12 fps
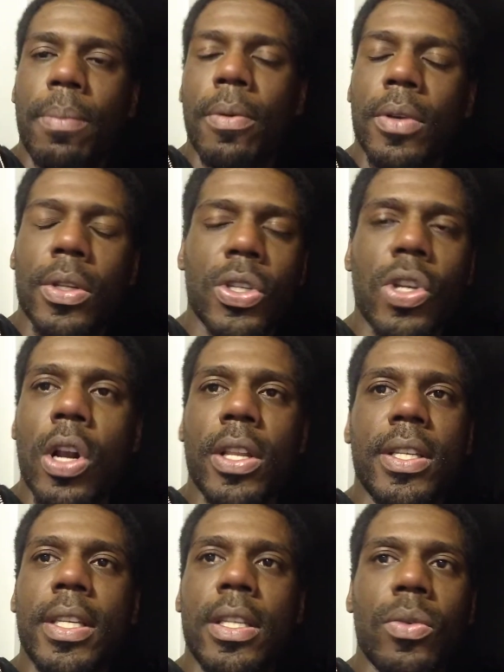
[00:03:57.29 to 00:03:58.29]
But at the start of the
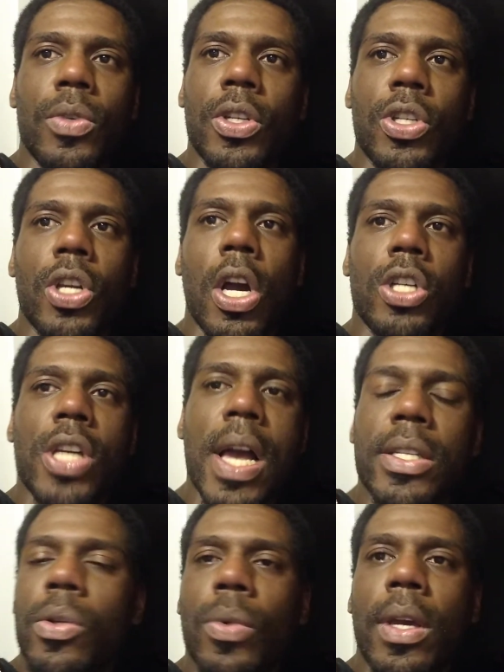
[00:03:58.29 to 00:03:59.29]
season with Deshaun
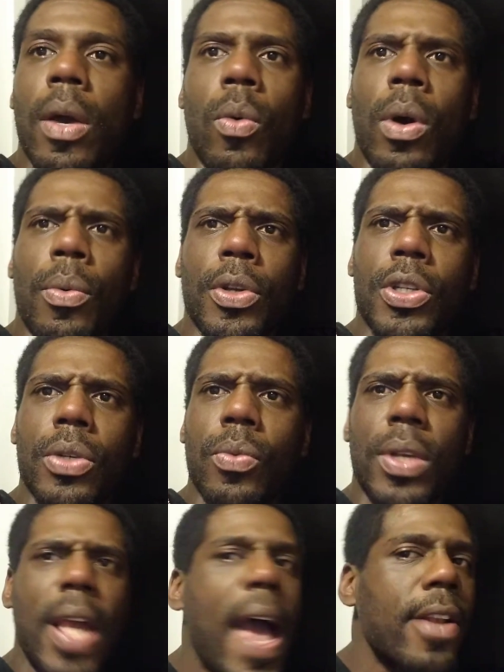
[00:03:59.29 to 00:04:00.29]
Jackson, we
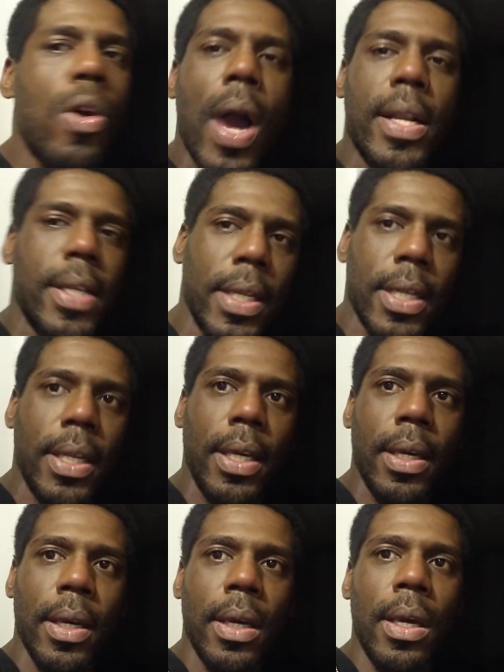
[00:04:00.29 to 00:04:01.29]
had no
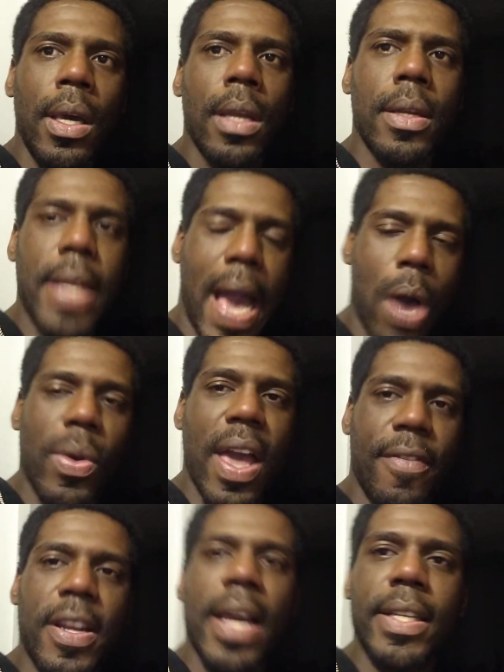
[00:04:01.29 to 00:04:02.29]
identity. Now we
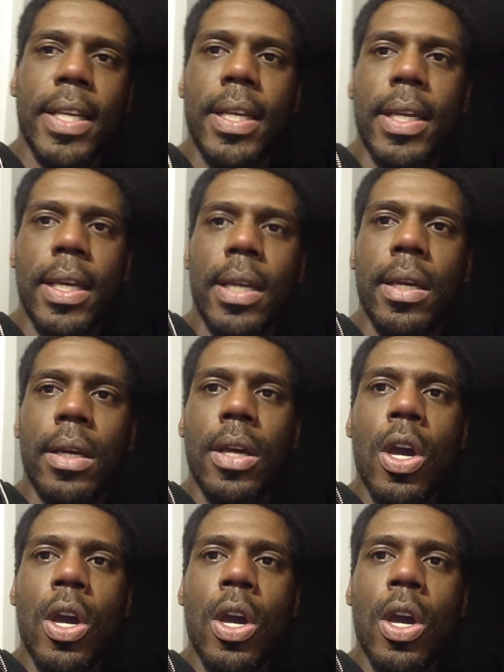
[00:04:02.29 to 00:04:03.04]
have an identity.